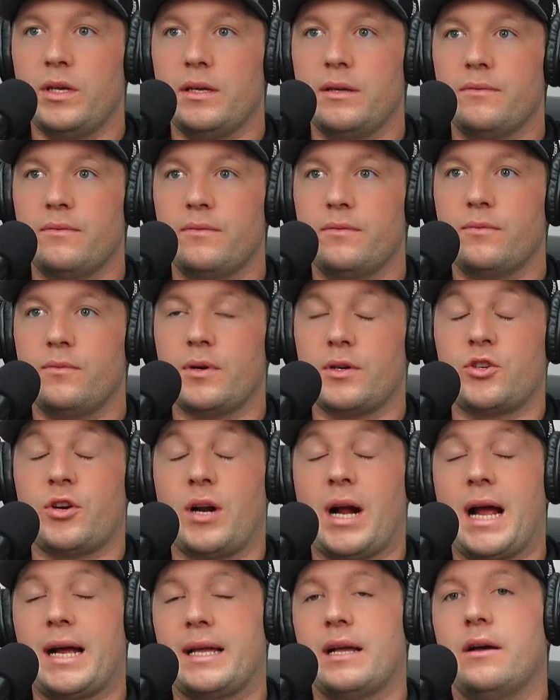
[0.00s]
we're
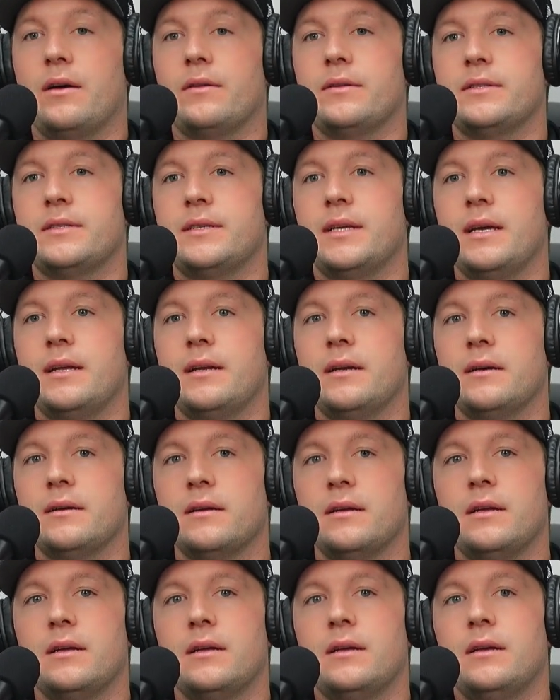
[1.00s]
tracking all this data.
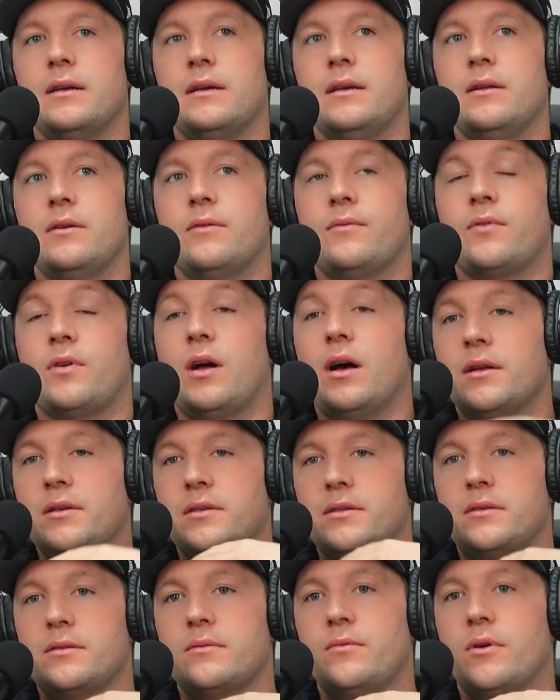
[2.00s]
For
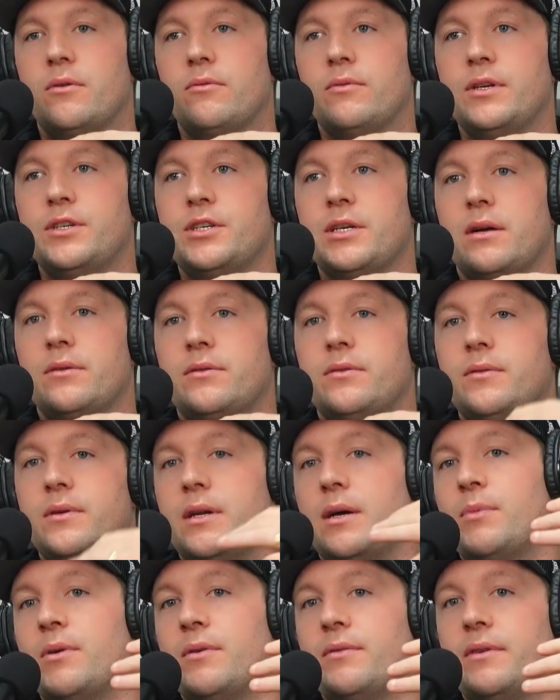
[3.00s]
us, we're reaching out to a
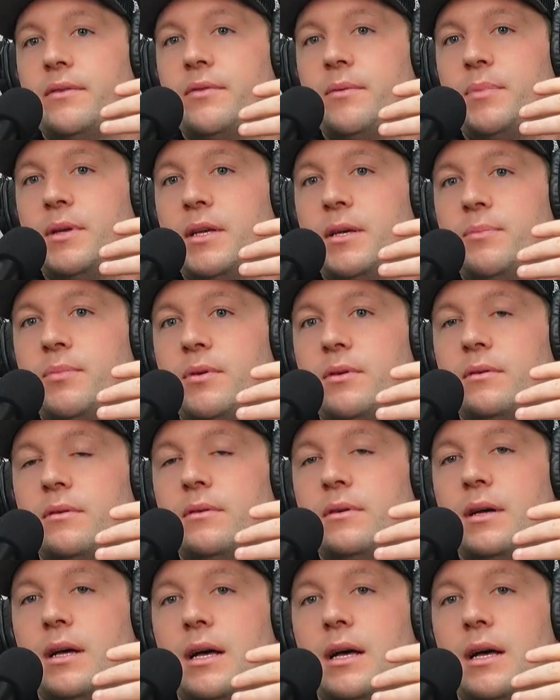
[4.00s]
number of different people,